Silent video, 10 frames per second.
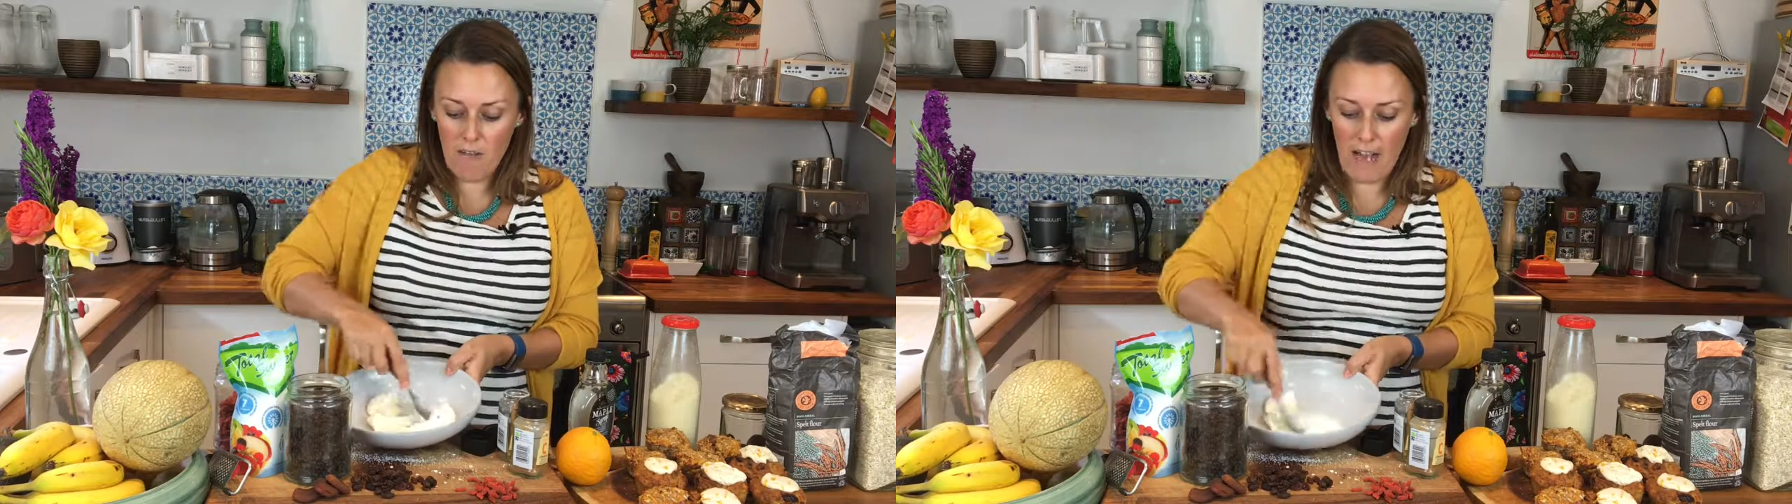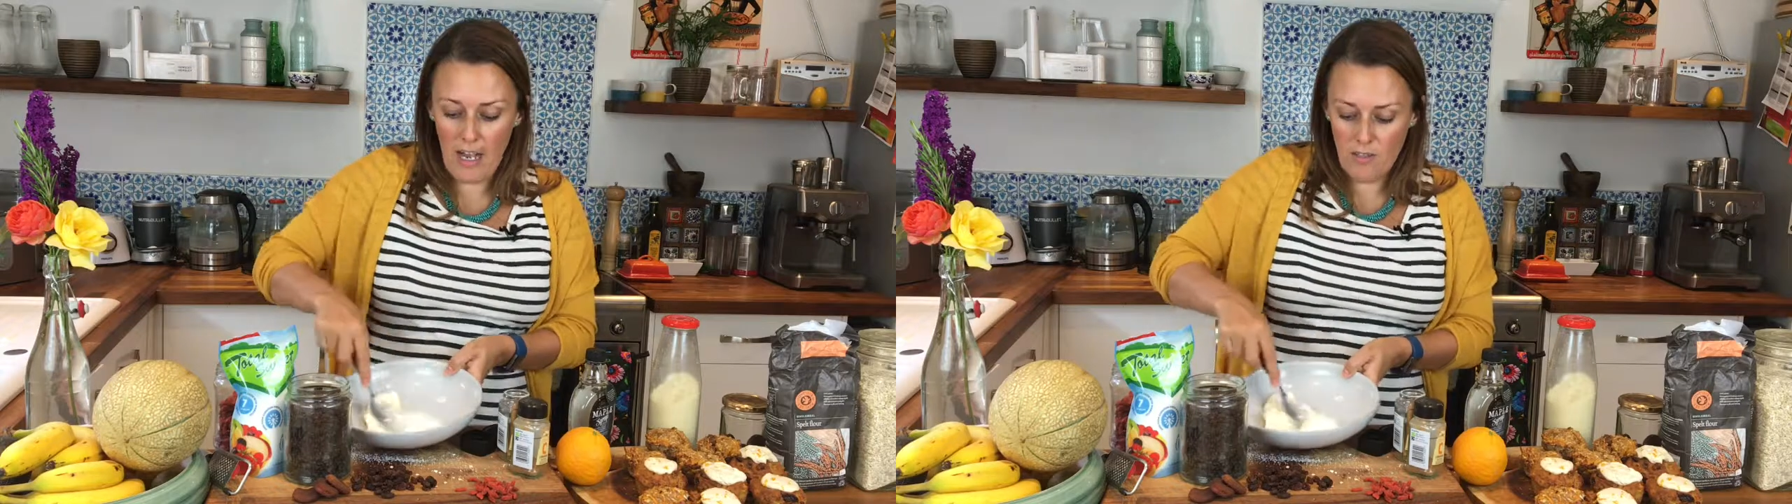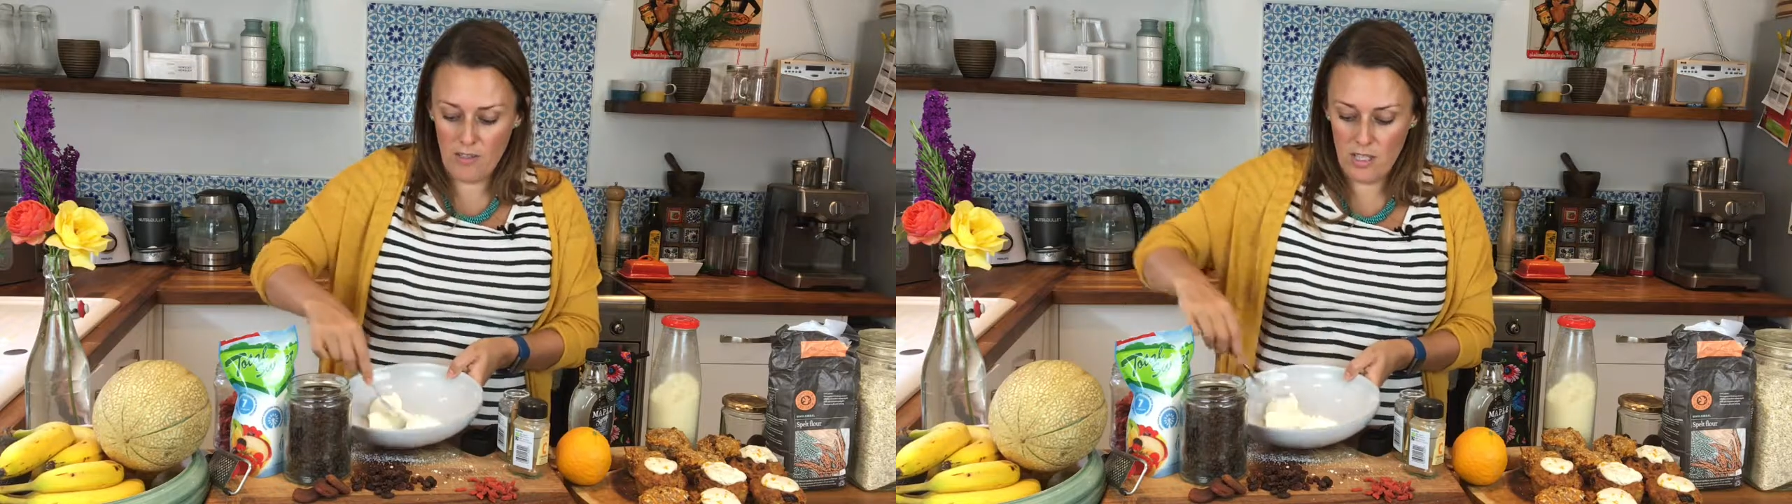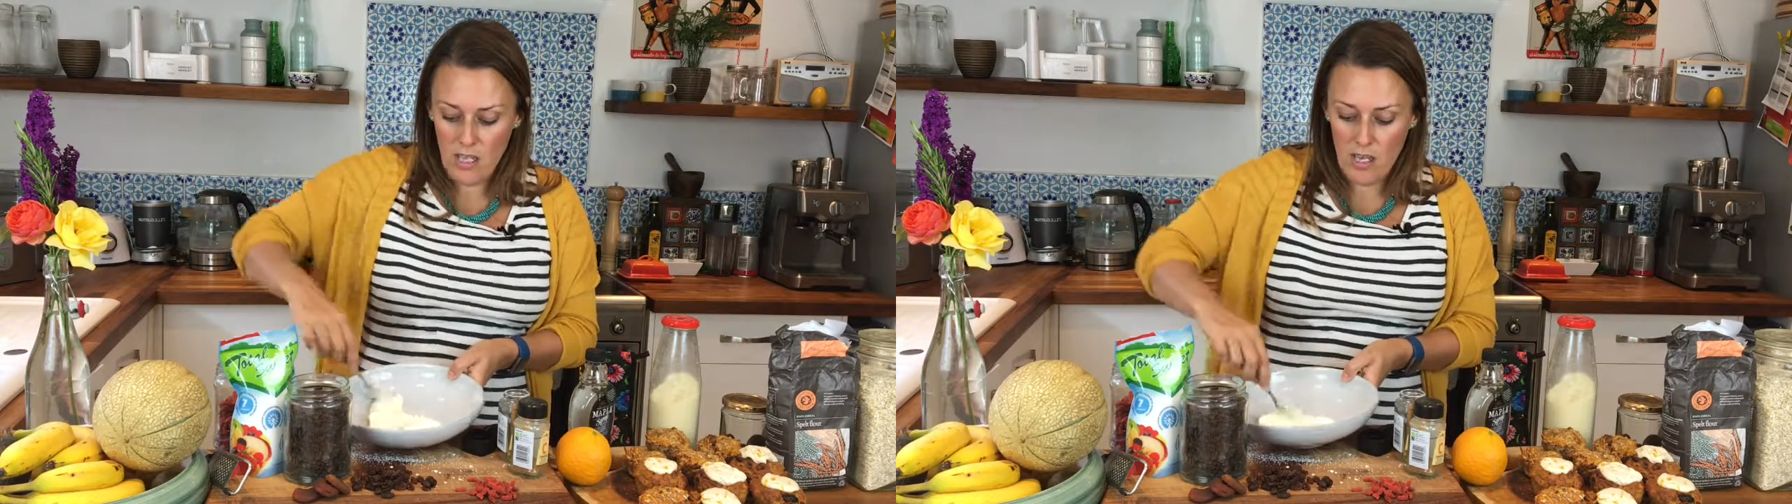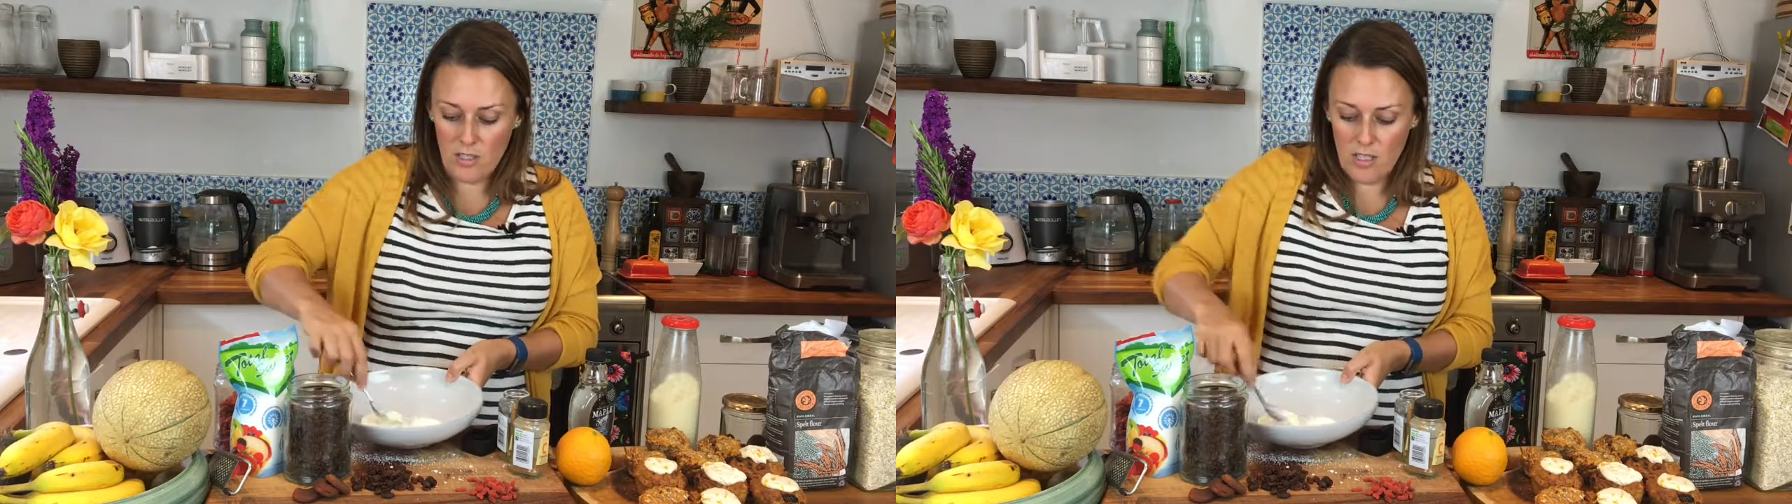around
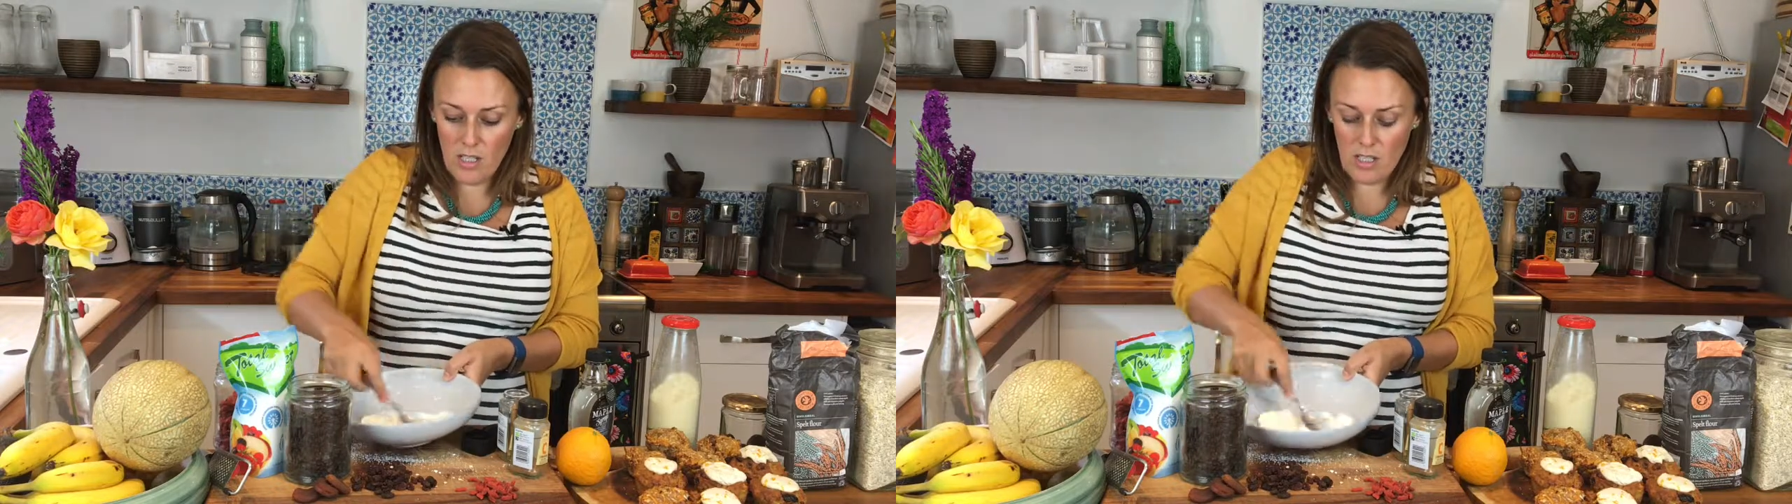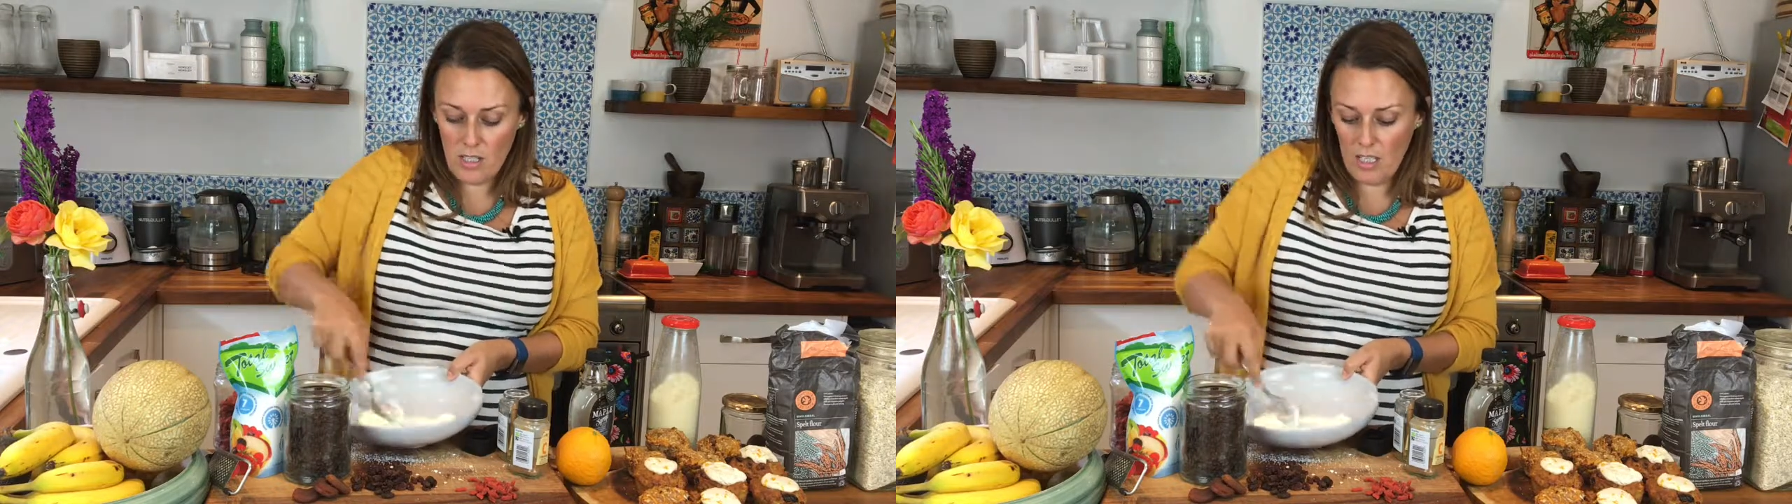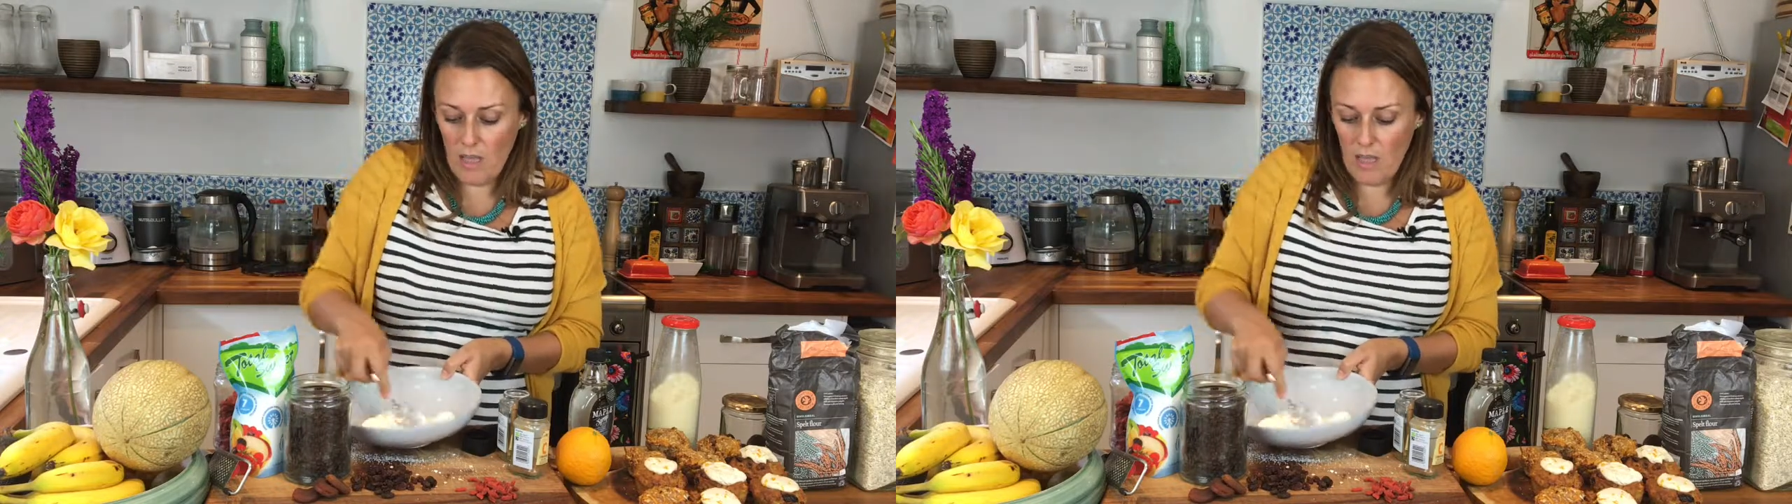to